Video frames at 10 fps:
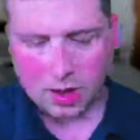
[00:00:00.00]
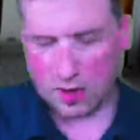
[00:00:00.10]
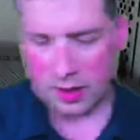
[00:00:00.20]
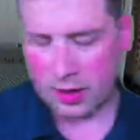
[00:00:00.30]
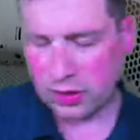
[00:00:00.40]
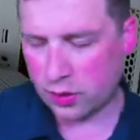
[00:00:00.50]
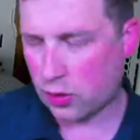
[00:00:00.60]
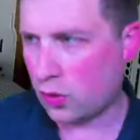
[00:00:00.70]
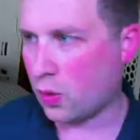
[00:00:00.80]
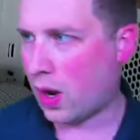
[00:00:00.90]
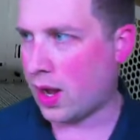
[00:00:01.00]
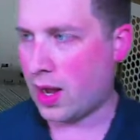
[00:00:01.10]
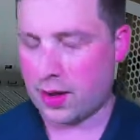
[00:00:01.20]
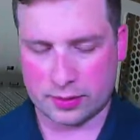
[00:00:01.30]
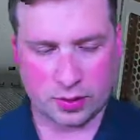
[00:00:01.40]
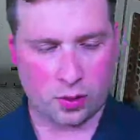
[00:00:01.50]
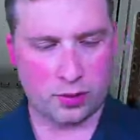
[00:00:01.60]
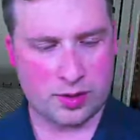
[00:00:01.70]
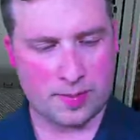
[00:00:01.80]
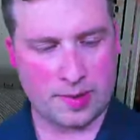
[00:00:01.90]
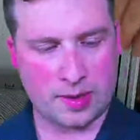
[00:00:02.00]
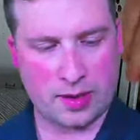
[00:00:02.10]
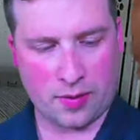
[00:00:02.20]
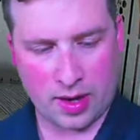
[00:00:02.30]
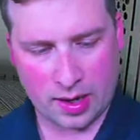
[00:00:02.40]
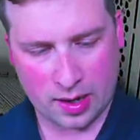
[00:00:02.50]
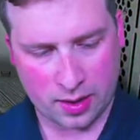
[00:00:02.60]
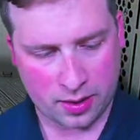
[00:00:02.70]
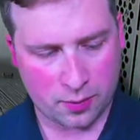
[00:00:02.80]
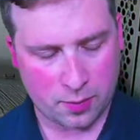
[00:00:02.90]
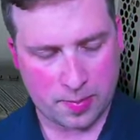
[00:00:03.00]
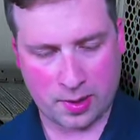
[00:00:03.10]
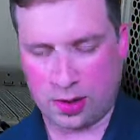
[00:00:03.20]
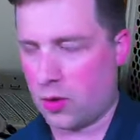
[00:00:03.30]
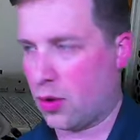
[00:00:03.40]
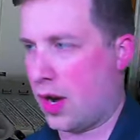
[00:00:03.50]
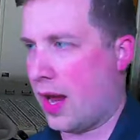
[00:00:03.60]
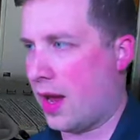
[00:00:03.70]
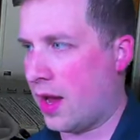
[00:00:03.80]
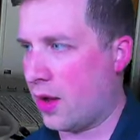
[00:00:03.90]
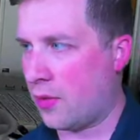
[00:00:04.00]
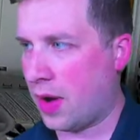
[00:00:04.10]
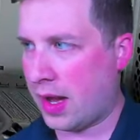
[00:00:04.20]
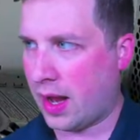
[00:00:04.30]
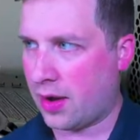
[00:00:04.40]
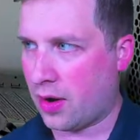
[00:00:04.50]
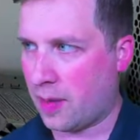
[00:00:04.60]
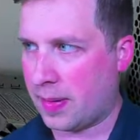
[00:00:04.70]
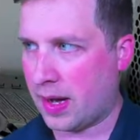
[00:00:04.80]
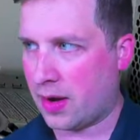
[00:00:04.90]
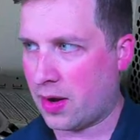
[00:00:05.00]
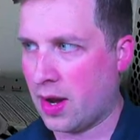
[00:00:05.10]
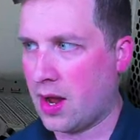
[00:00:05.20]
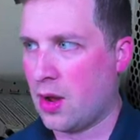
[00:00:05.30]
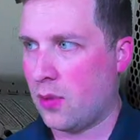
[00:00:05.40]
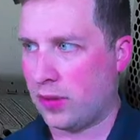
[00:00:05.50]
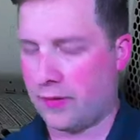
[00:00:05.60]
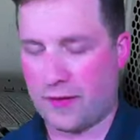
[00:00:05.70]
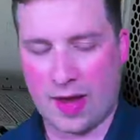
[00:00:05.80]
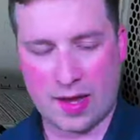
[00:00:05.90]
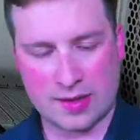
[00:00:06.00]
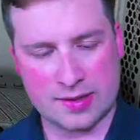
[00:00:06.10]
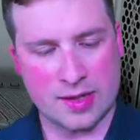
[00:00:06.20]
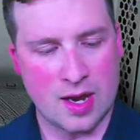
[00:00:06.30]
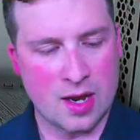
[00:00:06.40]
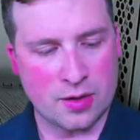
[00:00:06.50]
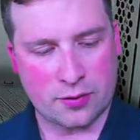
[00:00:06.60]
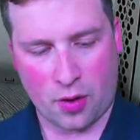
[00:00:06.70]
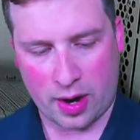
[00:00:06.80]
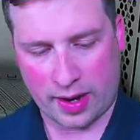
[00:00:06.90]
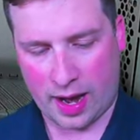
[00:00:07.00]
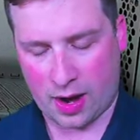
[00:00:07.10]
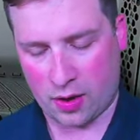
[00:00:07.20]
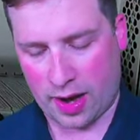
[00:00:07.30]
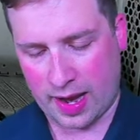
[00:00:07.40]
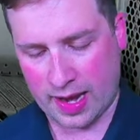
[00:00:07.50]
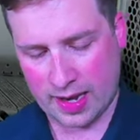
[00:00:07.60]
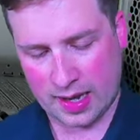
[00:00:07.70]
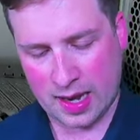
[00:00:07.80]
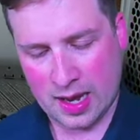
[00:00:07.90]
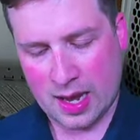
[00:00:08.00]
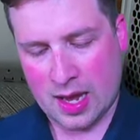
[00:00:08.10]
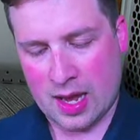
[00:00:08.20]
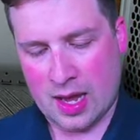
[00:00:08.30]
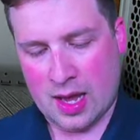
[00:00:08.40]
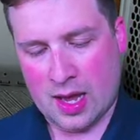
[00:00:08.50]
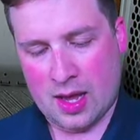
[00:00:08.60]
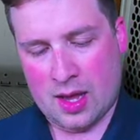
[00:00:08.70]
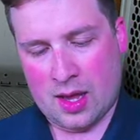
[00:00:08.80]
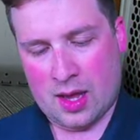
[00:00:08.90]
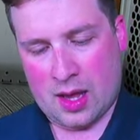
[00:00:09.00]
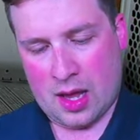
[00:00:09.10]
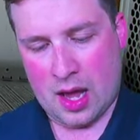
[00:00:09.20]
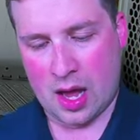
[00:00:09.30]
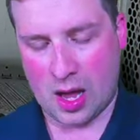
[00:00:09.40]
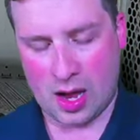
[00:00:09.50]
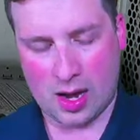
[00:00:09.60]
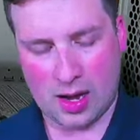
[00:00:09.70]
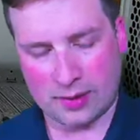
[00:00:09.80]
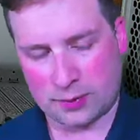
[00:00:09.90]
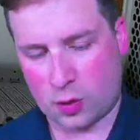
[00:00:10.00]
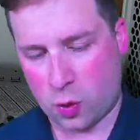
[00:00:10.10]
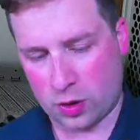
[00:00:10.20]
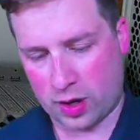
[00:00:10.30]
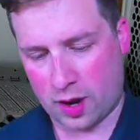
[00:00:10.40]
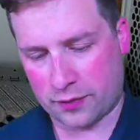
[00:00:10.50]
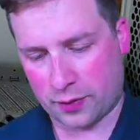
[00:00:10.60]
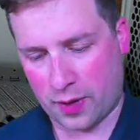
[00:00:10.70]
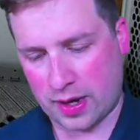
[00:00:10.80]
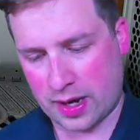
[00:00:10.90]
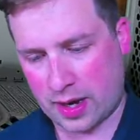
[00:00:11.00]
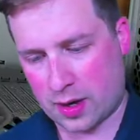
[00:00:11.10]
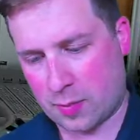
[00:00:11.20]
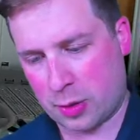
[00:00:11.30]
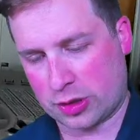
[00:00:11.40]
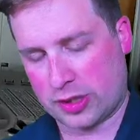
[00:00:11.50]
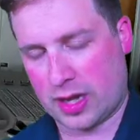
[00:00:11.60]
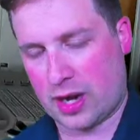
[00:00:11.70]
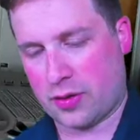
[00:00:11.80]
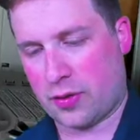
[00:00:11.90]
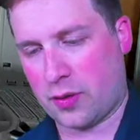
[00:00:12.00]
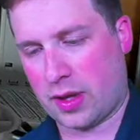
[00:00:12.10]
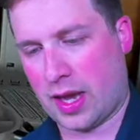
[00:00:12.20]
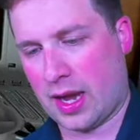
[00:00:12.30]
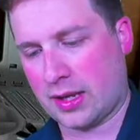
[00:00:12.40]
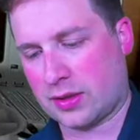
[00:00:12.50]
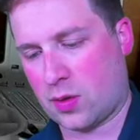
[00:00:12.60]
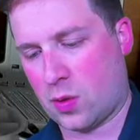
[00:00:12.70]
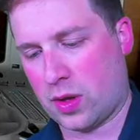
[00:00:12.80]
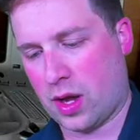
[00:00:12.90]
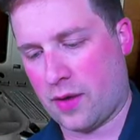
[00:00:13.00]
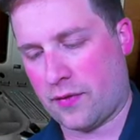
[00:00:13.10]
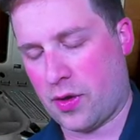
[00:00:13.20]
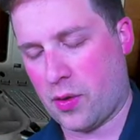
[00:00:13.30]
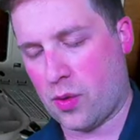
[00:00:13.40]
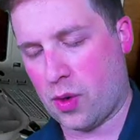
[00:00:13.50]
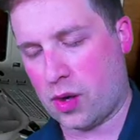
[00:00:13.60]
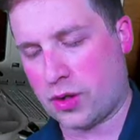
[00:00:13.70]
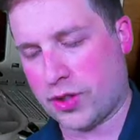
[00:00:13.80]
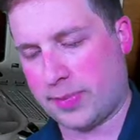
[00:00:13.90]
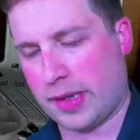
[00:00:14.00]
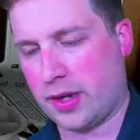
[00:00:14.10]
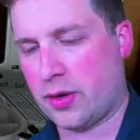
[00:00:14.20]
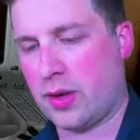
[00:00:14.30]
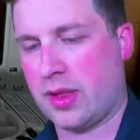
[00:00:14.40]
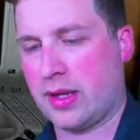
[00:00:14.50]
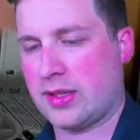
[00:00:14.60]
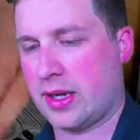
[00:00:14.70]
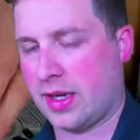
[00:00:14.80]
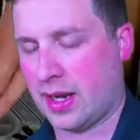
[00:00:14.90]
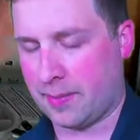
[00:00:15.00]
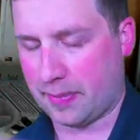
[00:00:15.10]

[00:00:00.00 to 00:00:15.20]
you uh, so typically the radiator you would put your AIO radiator up here with the fans drawing air in, uh, cooling off the radiator, pushing the air through the case, cooling off your GPU, and then sending it